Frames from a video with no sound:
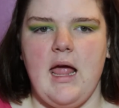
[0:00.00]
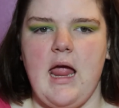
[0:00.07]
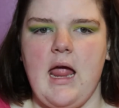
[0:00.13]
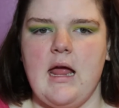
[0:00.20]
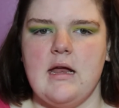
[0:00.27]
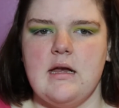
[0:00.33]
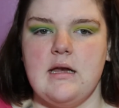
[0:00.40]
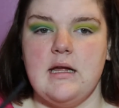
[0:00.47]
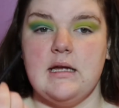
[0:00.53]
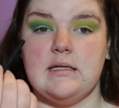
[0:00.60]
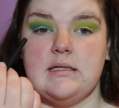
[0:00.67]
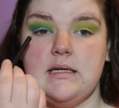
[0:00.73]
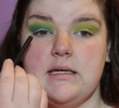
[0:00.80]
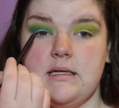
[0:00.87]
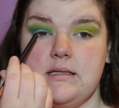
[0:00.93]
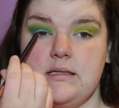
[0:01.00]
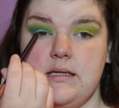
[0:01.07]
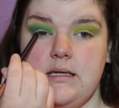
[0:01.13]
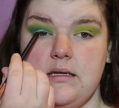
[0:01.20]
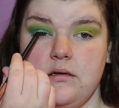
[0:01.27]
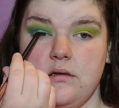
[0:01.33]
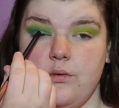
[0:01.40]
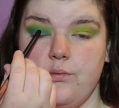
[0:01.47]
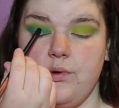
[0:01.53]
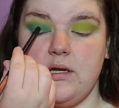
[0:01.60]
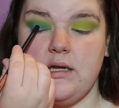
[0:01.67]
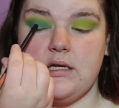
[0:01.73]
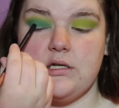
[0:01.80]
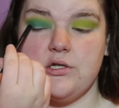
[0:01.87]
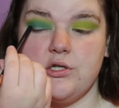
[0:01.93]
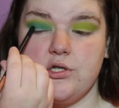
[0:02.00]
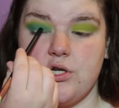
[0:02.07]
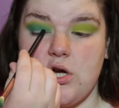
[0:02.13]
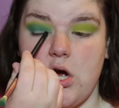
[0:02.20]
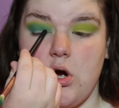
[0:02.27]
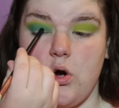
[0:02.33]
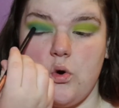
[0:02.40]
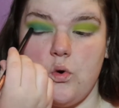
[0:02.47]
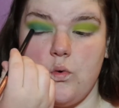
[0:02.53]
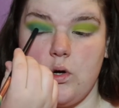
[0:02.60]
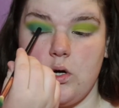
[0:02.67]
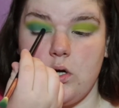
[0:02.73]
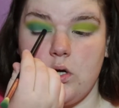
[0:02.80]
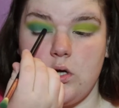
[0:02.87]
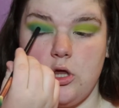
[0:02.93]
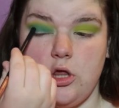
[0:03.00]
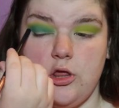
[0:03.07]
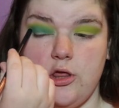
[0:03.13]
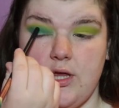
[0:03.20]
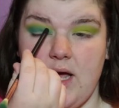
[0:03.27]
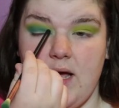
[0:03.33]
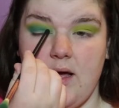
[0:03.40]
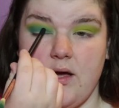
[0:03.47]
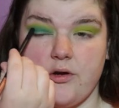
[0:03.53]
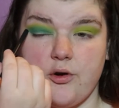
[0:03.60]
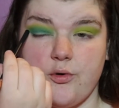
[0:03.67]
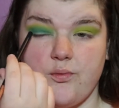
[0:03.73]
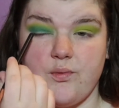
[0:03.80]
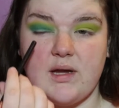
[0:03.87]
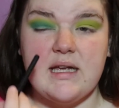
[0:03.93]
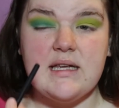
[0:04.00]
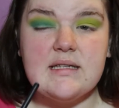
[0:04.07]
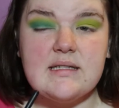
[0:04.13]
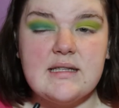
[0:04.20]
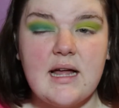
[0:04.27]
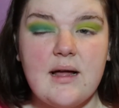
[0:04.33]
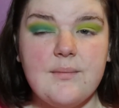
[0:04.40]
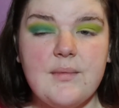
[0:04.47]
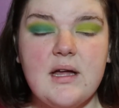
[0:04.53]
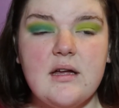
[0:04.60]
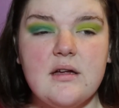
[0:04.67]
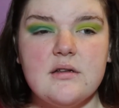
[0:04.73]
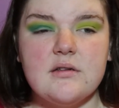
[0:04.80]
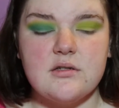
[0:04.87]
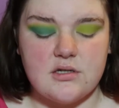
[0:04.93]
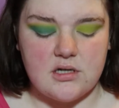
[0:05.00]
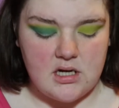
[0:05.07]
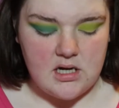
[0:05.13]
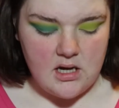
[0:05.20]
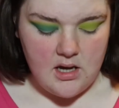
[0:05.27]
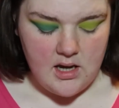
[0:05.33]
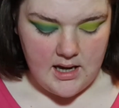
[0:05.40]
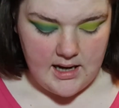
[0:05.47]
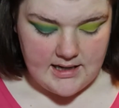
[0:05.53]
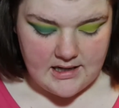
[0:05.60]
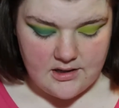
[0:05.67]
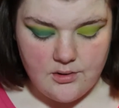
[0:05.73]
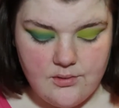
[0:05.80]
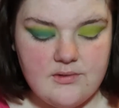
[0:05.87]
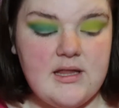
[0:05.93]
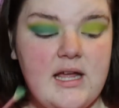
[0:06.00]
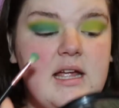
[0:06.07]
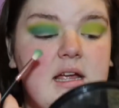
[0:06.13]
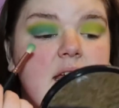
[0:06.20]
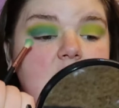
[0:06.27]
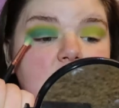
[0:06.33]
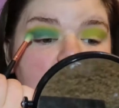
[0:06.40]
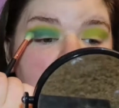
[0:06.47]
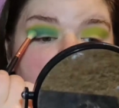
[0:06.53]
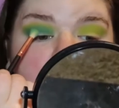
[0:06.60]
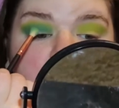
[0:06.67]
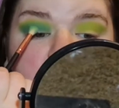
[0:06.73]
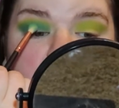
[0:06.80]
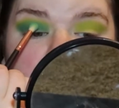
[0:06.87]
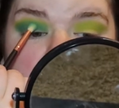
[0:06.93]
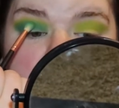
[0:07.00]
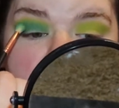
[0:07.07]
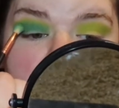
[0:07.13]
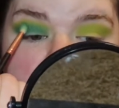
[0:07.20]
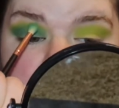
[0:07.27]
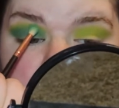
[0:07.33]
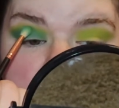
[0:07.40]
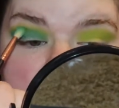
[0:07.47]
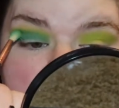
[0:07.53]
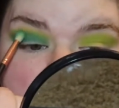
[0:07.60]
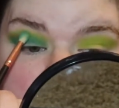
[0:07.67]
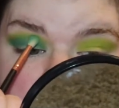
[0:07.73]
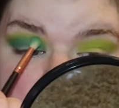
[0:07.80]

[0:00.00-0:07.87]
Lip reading: and it doesn't really show the crease that much, and I don't like that. I feel like